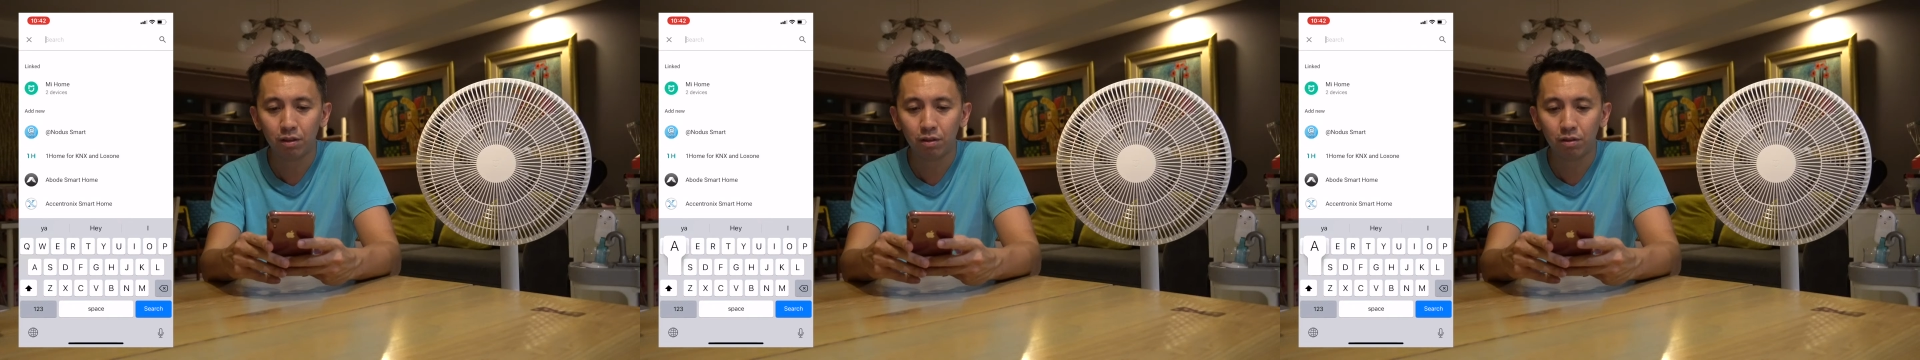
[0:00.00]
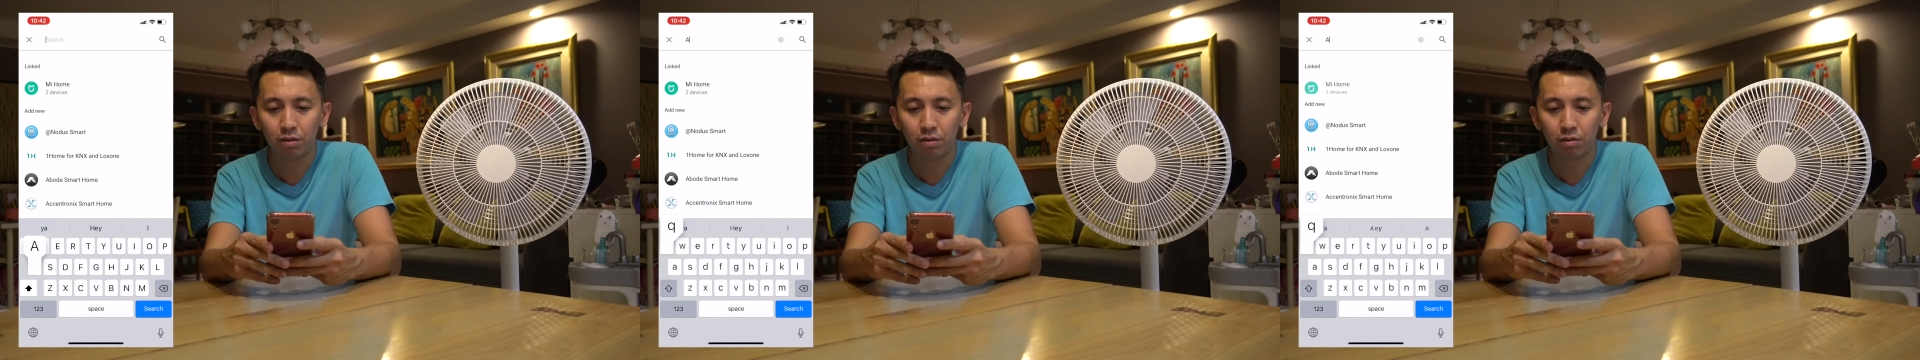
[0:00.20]

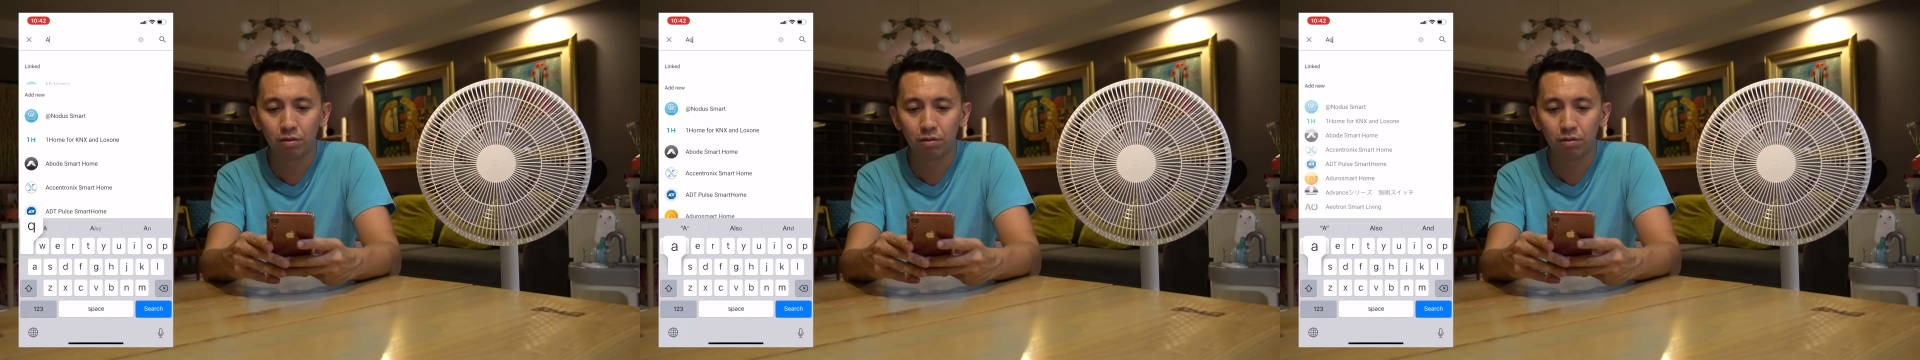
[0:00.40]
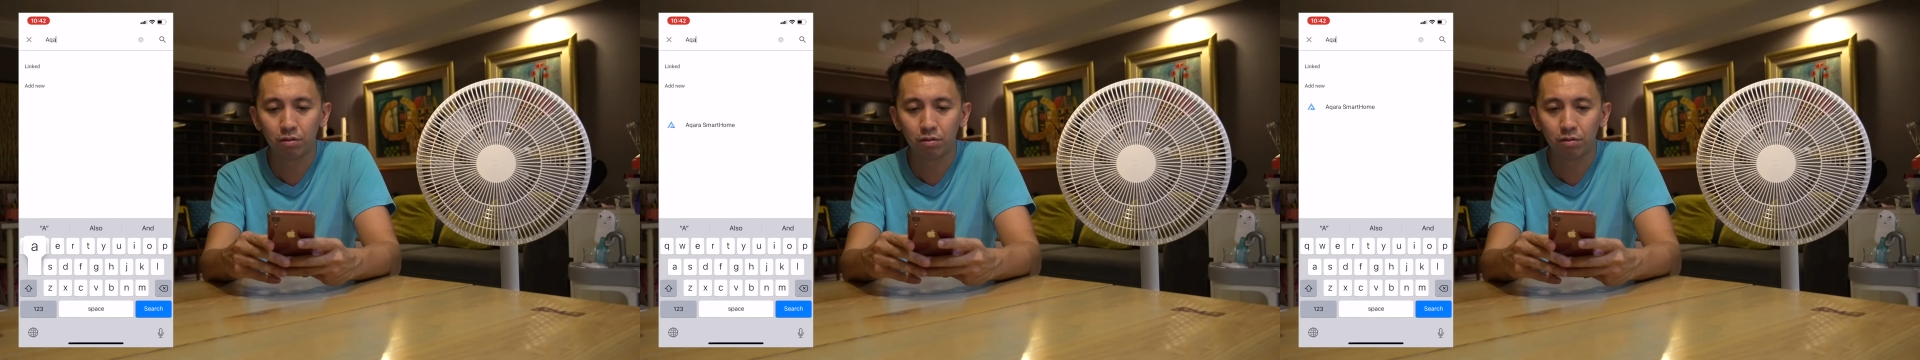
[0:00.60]

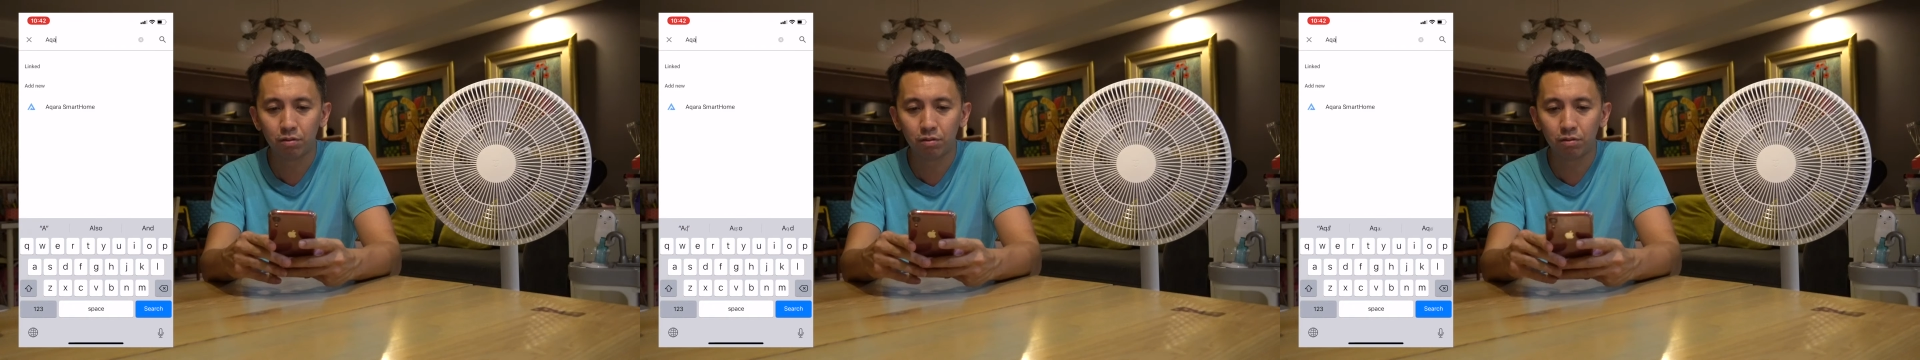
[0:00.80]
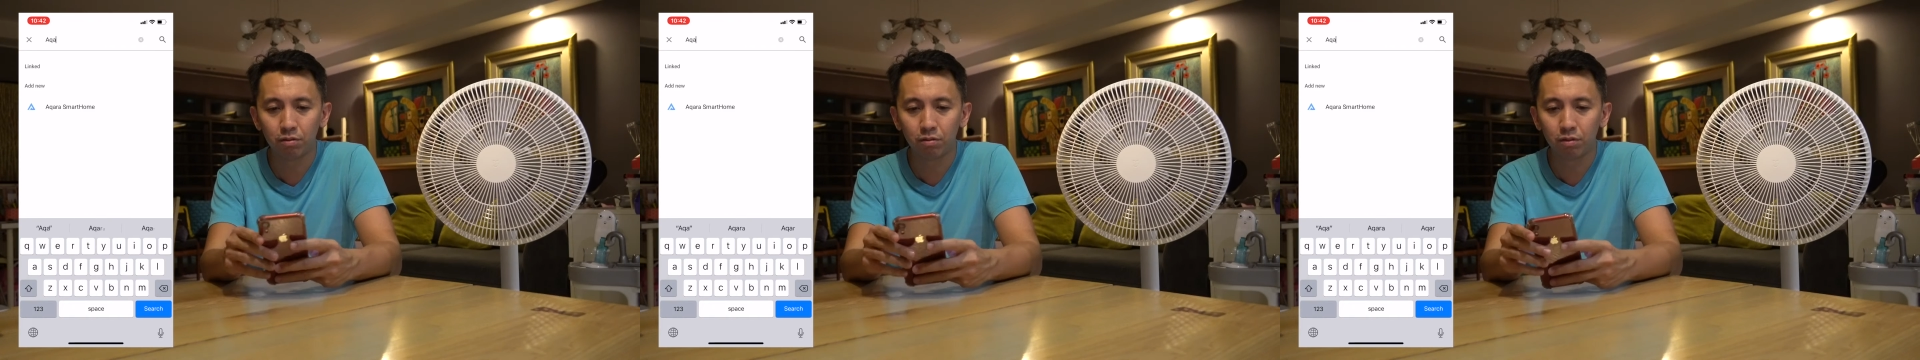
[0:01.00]

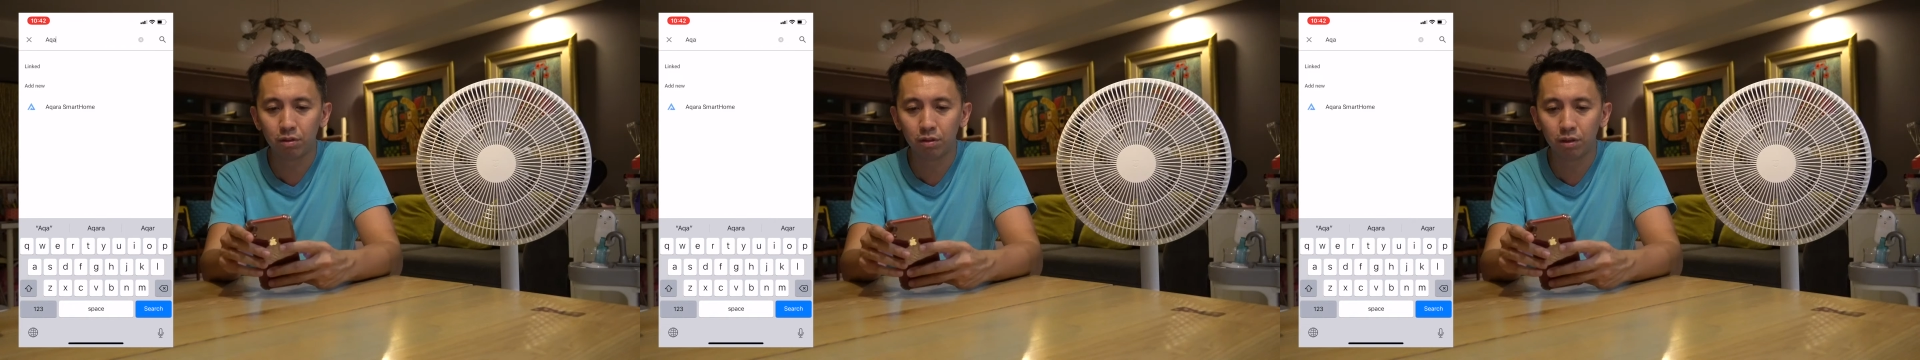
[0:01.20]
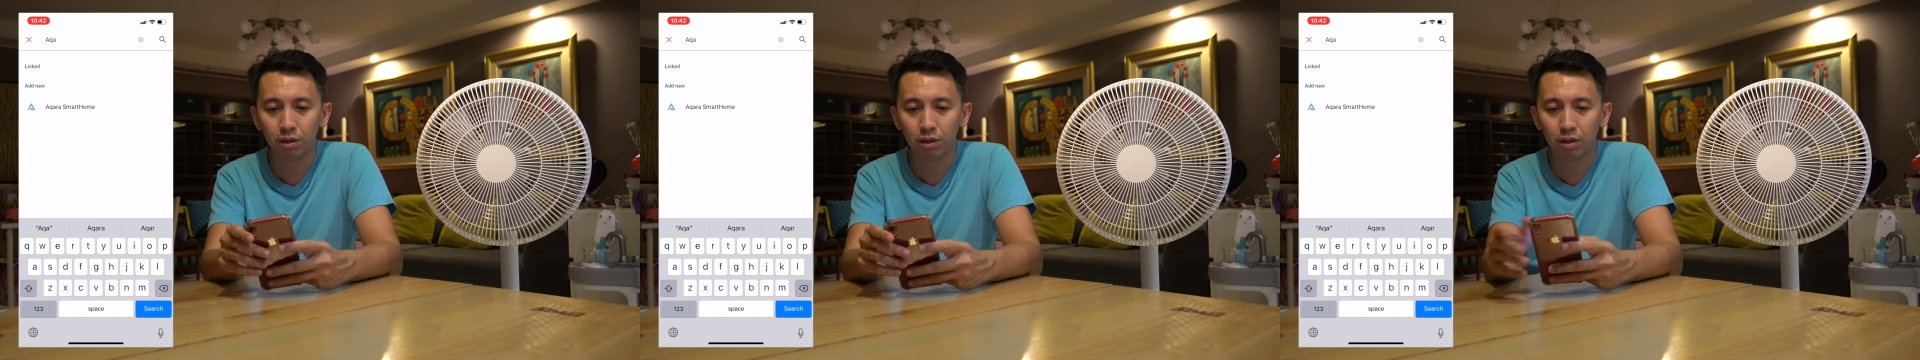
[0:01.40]
so
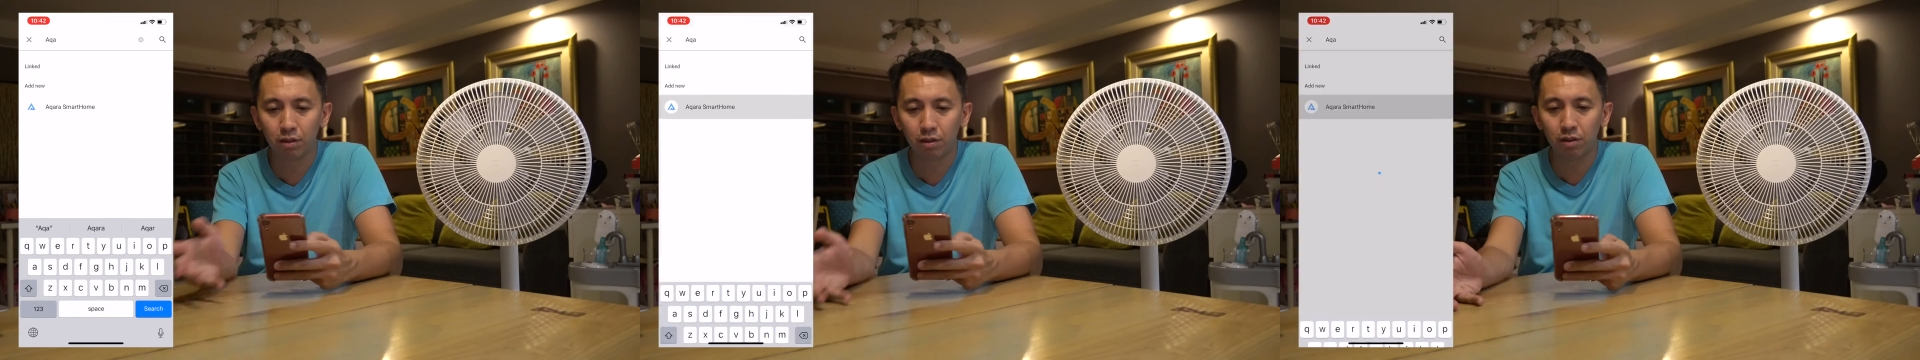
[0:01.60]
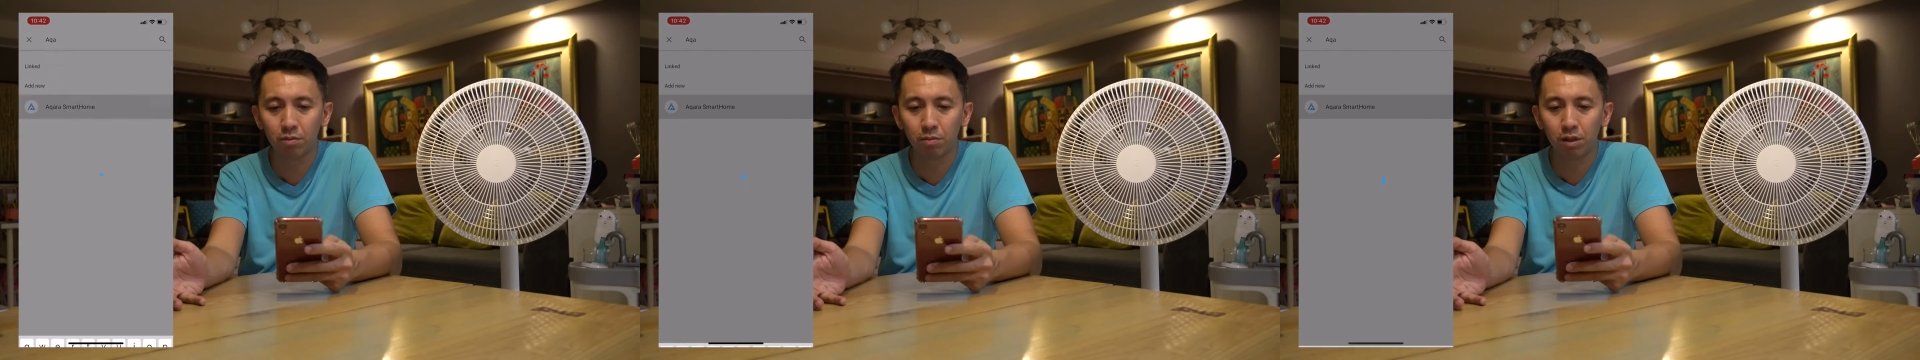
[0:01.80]

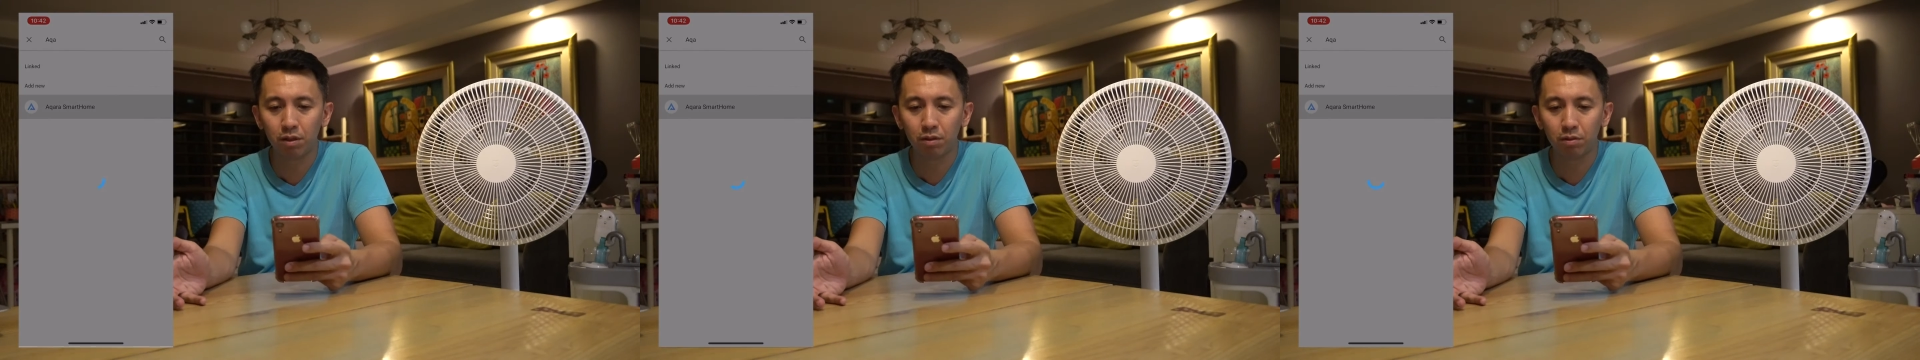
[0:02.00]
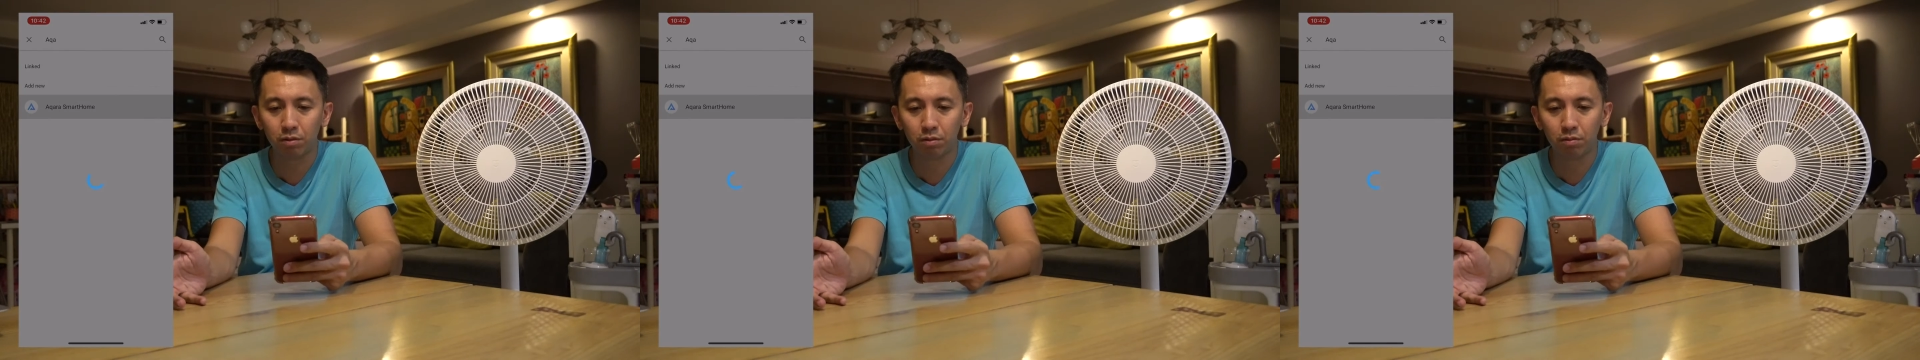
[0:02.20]
Aqara
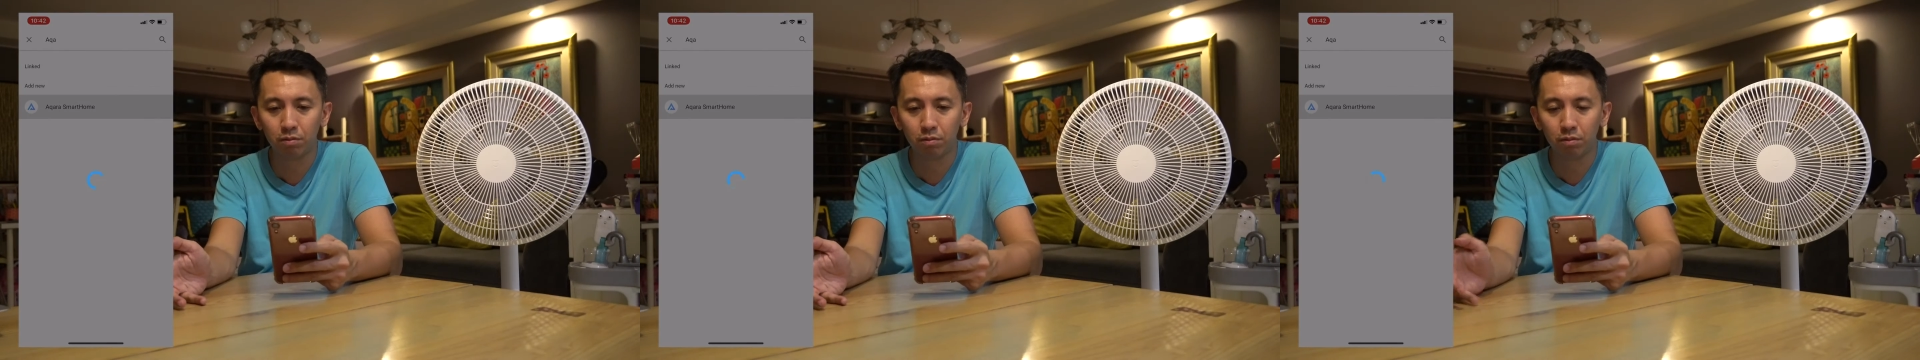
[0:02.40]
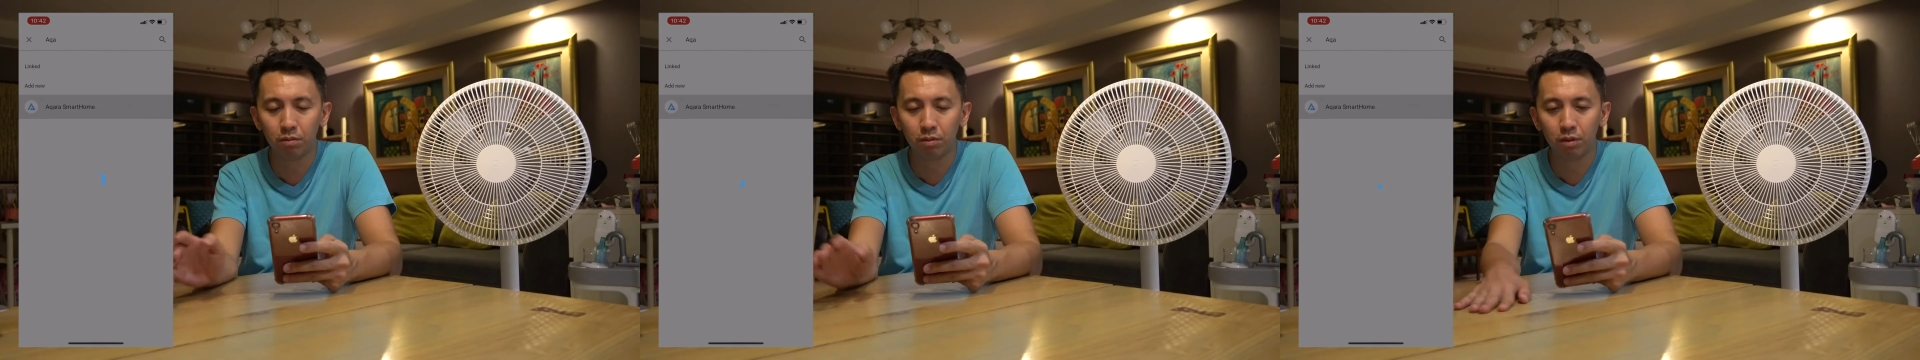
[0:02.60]
Smart Home